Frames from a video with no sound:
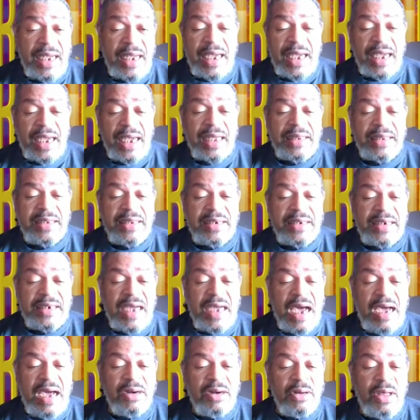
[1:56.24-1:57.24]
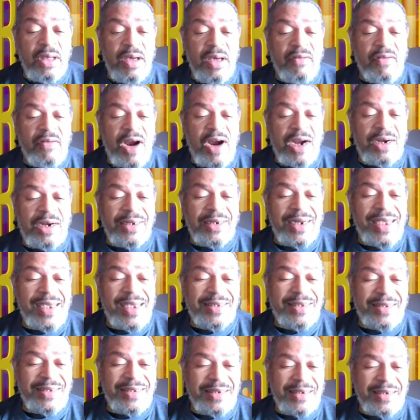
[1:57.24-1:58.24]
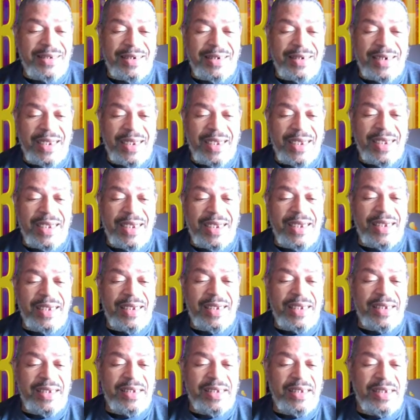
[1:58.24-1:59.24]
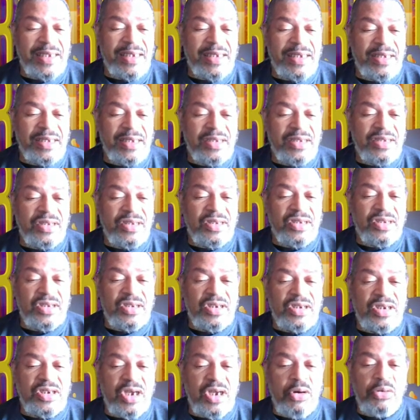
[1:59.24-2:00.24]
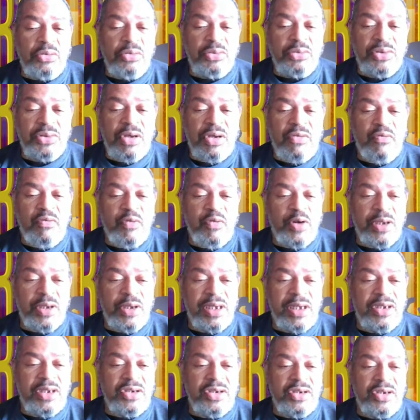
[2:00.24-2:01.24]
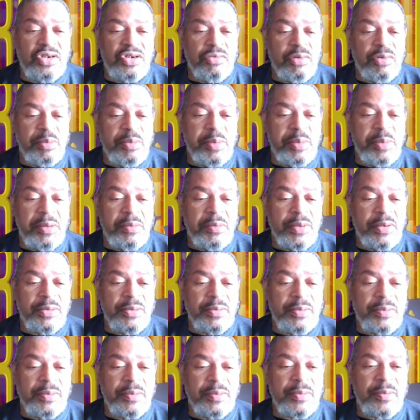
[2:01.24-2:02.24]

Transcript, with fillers: And the title of our lesson today is Don't Forget to Remember.